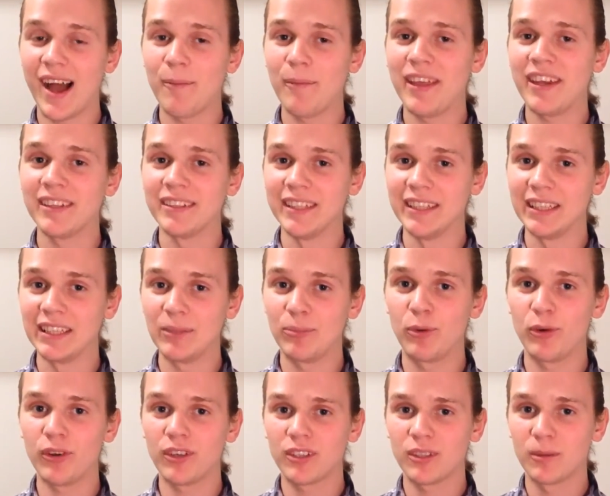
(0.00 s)
I made a
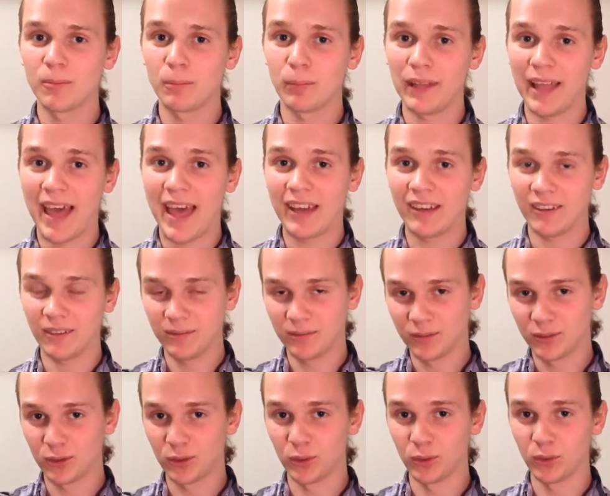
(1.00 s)
deliberate plan
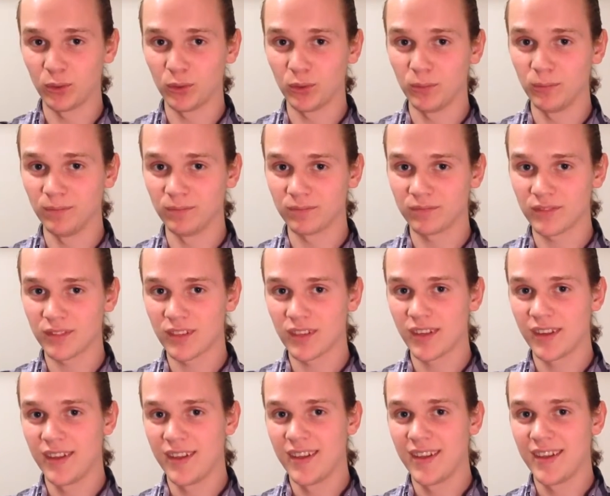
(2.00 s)
to
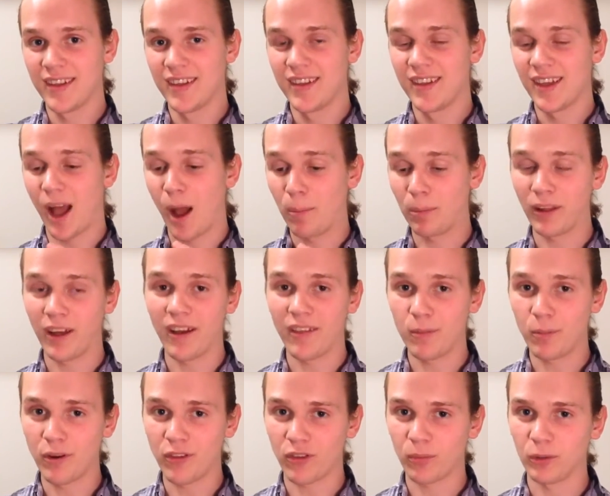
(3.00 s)
apply
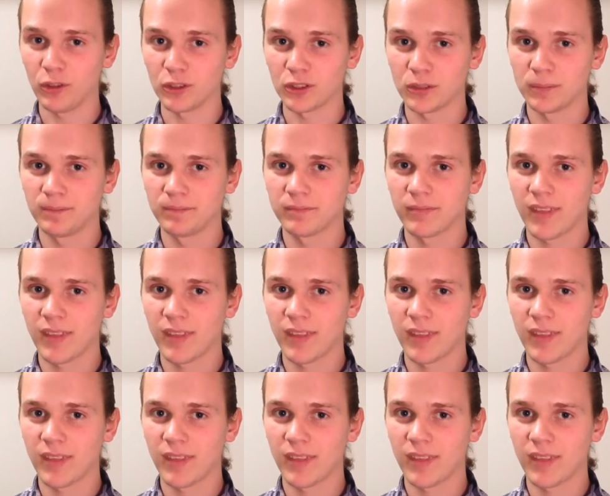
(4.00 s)
the principles.